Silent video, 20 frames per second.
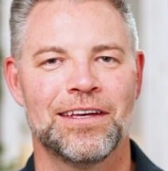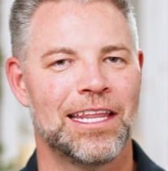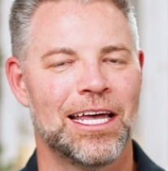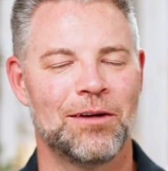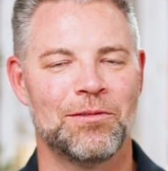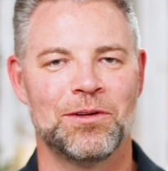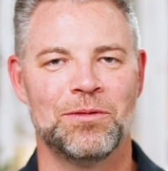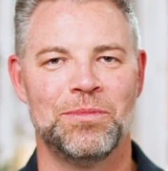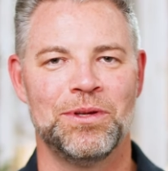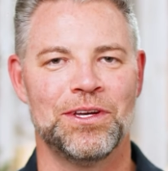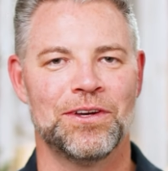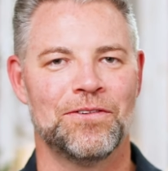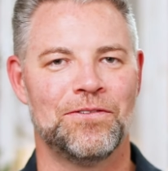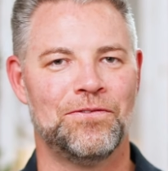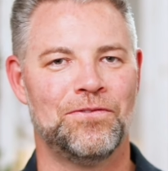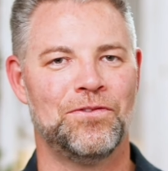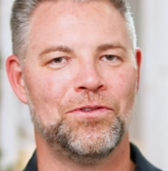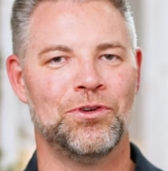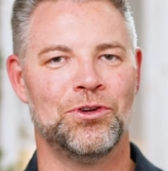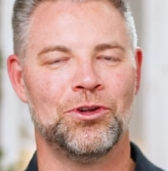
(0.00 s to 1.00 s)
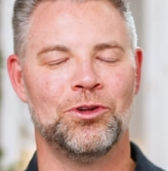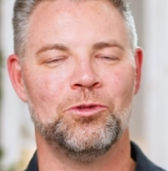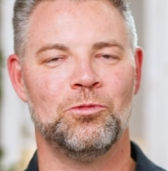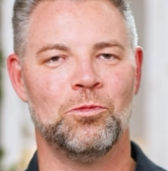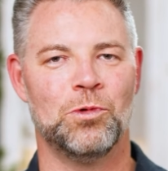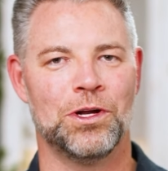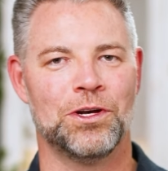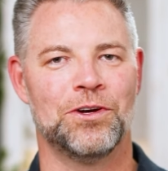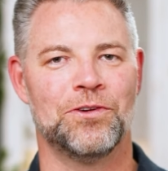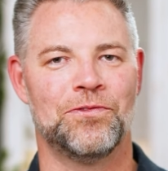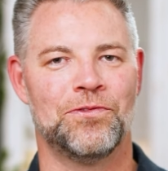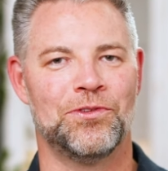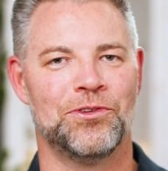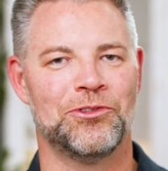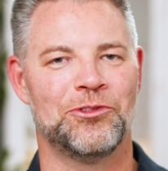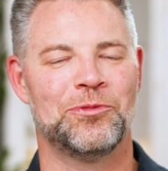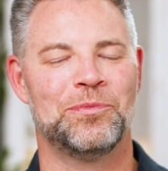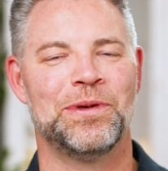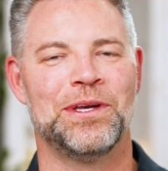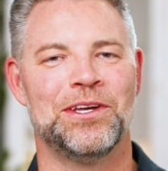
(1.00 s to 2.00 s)
That would be a full, wonderful
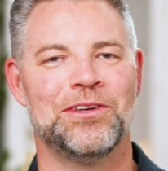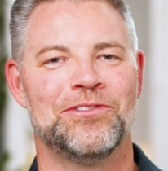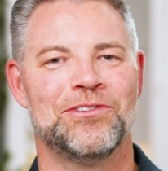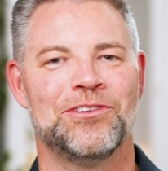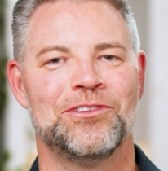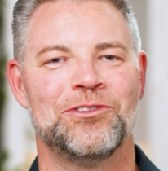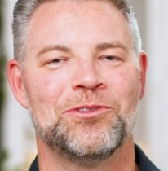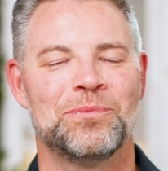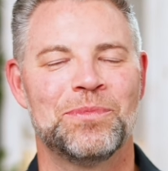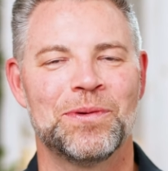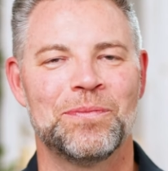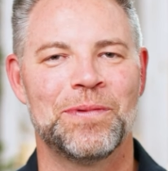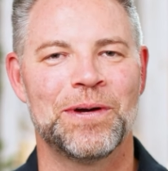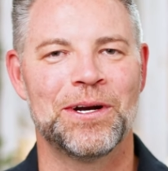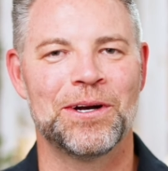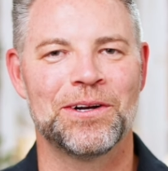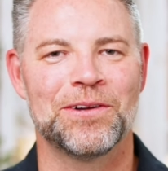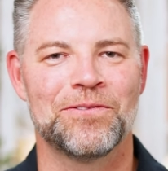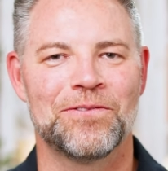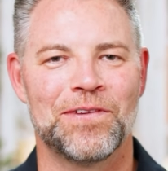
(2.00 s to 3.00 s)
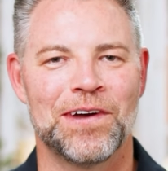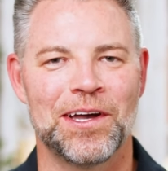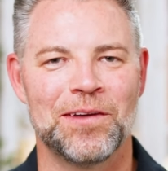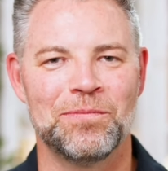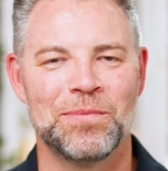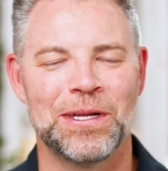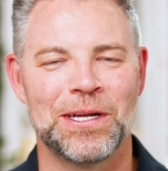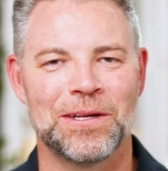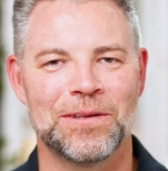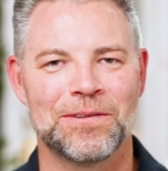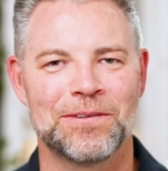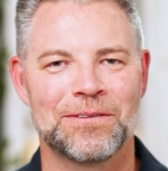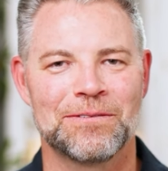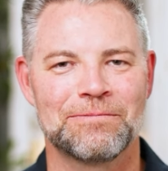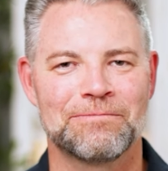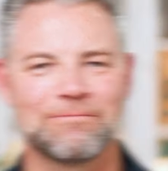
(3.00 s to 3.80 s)
speech that you prepared in 5 minutes.